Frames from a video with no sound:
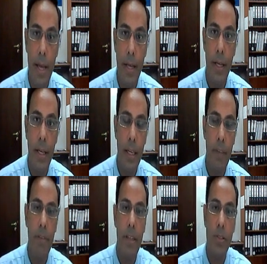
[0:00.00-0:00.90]
The
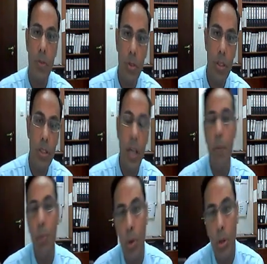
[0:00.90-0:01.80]
man give the
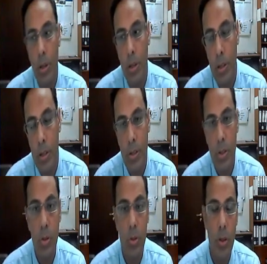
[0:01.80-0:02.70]
student a book.
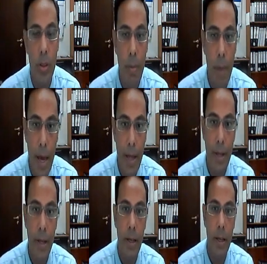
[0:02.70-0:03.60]
So
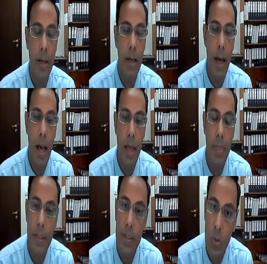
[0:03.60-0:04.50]
the man
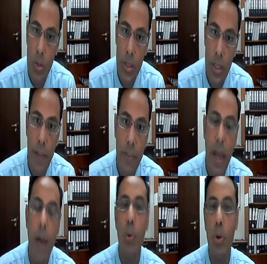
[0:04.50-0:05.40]
and the
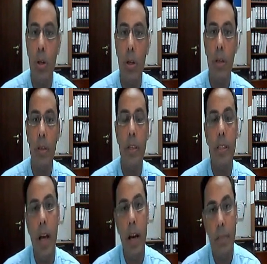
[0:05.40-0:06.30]
student and a
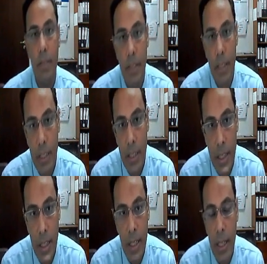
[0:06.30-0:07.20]
book. These are
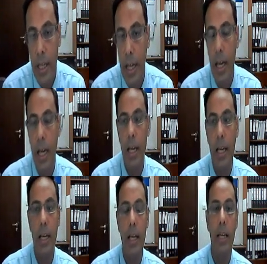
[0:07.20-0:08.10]
three
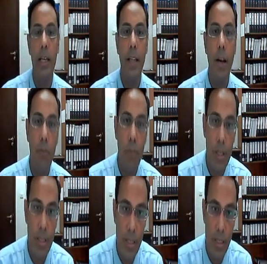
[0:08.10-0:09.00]

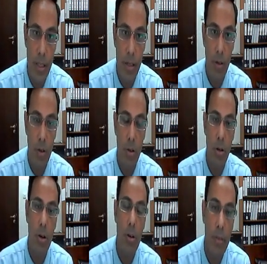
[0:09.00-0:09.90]
noun phrases
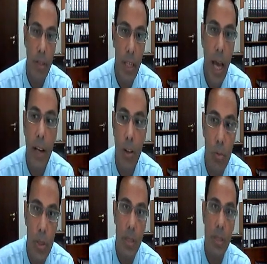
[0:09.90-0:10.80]
or
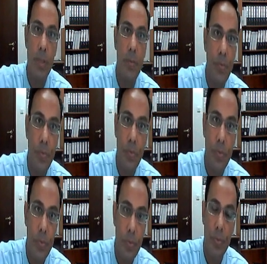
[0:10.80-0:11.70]
three
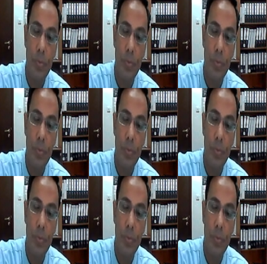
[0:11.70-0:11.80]
arguments.